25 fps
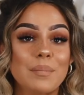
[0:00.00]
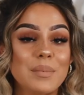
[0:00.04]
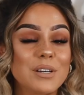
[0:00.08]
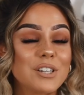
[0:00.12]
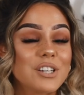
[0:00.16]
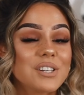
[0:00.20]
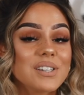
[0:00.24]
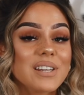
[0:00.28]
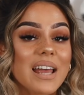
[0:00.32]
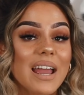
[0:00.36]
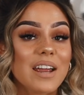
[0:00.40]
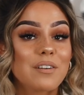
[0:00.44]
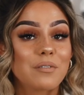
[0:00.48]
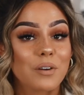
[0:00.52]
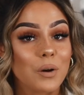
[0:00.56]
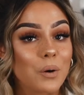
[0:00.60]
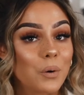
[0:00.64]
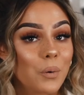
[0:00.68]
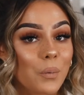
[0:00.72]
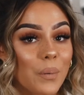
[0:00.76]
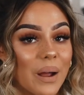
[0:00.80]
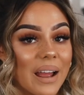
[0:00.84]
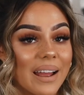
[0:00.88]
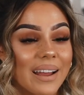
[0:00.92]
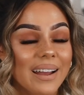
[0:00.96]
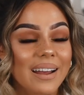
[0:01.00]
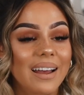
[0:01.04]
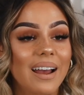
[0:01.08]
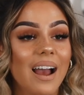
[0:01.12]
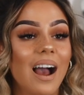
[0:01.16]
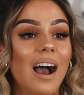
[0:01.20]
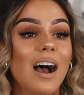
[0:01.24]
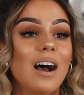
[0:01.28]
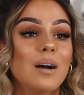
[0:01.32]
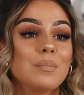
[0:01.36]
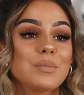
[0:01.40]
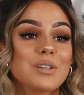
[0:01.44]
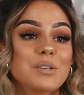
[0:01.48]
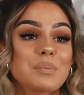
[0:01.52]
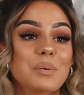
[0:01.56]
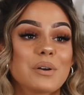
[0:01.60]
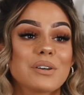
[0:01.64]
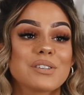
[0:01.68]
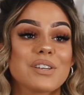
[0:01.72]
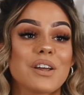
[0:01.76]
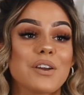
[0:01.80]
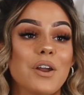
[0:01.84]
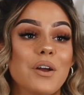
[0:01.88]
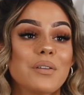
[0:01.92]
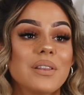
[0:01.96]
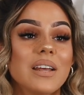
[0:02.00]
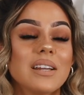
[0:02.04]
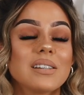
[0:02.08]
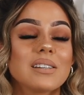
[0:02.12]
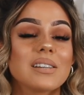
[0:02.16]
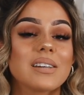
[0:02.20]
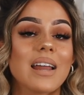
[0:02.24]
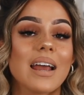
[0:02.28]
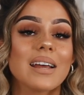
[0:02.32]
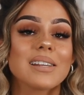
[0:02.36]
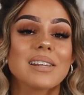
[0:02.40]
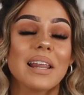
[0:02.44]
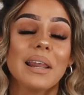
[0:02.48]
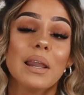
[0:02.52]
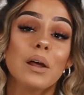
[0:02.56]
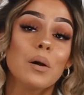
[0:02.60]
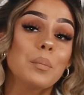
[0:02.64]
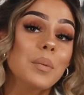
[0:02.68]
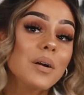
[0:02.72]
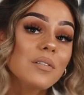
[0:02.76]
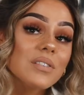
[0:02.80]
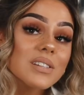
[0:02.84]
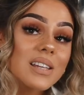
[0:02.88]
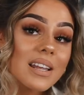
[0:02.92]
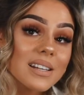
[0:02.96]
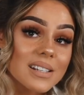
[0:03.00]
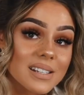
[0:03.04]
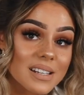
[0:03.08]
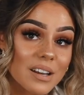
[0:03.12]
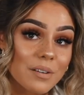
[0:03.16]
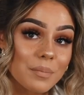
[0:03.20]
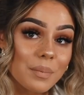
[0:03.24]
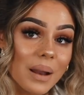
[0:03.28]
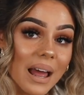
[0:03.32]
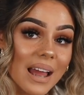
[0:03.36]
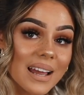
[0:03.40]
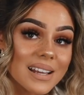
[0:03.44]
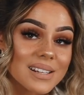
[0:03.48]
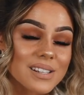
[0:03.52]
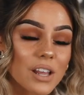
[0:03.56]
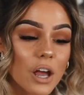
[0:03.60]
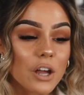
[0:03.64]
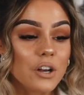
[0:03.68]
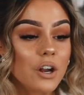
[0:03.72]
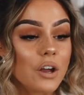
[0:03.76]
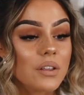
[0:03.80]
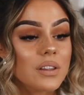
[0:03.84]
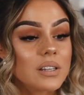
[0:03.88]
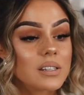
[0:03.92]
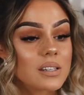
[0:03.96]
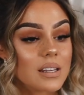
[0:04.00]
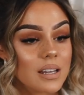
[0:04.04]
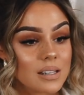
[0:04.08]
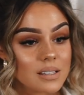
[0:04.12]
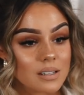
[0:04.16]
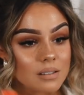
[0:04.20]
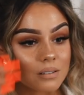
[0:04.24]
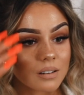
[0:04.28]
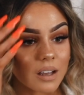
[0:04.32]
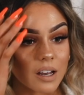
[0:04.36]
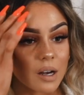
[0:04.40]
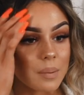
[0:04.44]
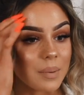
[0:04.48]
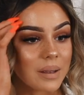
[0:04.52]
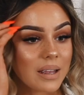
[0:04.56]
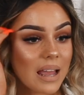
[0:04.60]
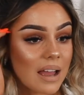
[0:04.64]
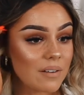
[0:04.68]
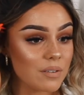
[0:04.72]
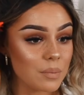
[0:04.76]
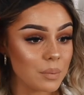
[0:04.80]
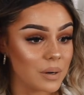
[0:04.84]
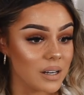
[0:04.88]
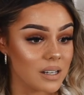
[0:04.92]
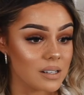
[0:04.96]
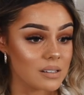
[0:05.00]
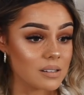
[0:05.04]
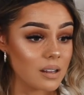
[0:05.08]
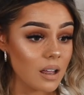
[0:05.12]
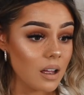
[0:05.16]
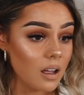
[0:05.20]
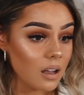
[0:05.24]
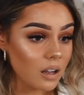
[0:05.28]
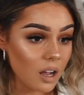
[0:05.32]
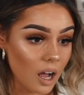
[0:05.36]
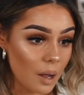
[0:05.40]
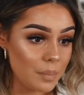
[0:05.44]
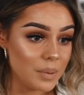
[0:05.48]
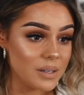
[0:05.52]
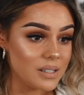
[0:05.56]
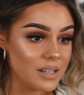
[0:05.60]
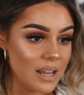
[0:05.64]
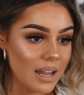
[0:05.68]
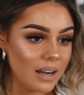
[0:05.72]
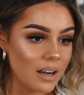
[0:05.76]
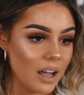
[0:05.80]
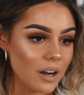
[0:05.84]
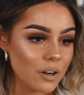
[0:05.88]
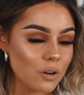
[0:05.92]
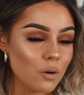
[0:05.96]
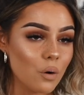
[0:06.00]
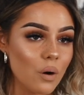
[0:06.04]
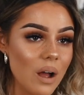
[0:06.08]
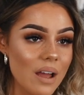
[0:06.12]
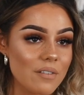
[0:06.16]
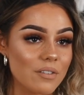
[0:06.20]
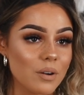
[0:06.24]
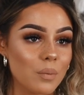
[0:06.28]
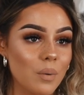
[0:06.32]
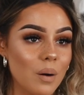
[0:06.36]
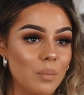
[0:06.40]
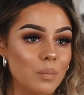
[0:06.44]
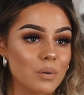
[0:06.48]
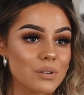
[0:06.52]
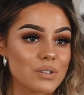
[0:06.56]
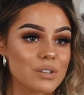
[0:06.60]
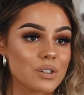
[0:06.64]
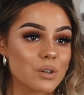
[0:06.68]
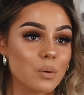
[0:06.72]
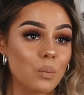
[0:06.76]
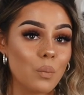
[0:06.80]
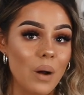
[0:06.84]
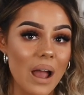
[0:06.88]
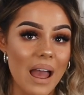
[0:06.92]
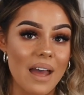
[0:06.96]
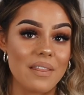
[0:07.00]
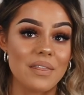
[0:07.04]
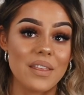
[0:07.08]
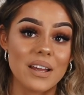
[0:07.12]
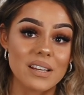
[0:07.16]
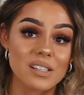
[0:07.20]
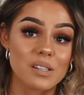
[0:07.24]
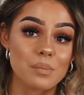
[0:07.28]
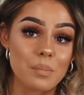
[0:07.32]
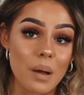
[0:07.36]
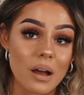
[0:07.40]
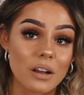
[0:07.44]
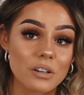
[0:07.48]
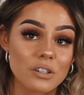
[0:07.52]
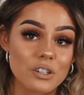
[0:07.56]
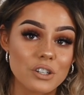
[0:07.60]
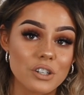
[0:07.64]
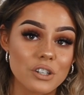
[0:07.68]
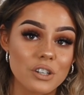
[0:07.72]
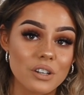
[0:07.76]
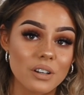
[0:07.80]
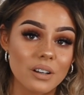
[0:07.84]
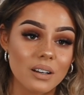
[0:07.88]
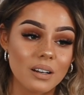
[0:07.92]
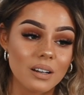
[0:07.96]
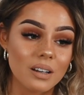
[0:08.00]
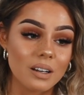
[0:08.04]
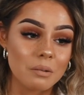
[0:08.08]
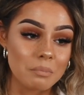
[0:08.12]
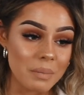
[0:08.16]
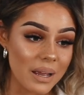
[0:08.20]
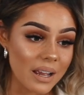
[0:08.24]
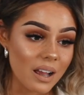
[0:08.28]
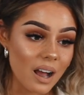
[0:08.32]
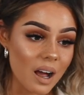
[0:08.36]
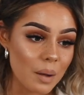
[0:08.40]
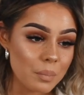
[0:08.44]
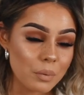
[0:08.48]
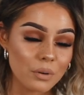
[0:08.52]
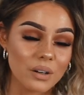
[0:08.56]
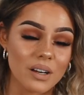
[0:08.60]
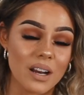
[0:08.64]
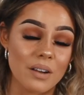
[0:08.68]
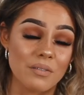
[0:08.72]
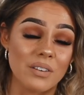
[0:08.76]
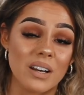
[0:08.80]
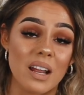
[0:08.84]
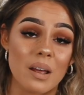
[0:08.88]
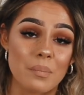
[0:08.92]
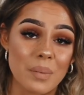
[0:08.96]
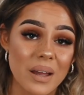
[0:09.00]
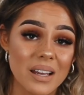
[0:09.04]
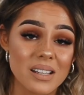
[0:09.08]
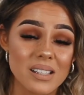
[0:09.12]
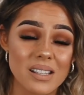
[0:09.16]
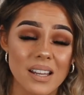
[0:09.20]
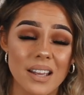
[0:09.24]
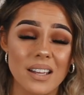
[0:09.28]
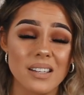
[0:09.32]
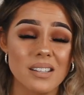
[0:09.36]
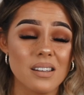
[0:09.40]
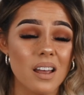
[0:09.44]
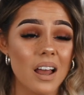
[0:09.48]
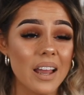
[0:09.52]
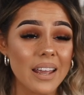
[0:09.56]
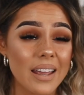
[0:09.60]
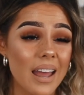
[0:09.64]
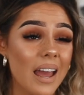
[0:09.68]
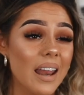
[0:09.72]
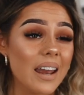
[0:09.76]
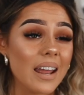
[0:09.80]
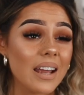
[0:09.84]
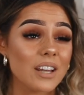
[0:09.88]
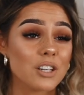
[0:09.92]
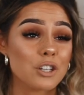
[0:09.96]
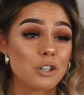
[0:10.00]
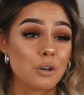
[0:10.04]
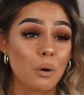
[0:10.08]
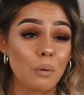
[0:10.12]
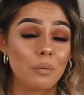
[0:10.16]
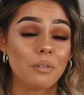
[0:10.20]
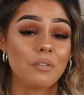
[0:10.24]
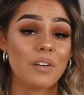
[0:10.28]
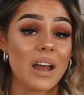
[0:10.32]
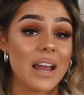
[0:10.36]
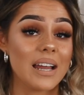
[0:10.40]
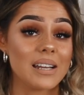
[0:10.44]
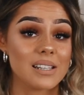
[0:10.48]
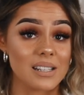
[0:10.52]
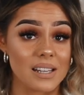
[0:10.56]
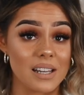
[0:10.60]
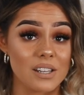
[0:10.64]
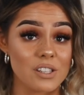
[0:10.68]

Let me just say real quick, just because I know the internet is a little bit of a sensitive place. I know this isn't gonna be everybody's cup of tea. Like, not everyone wants to wear this much makeup on an everyday basis. I get it, it's your face.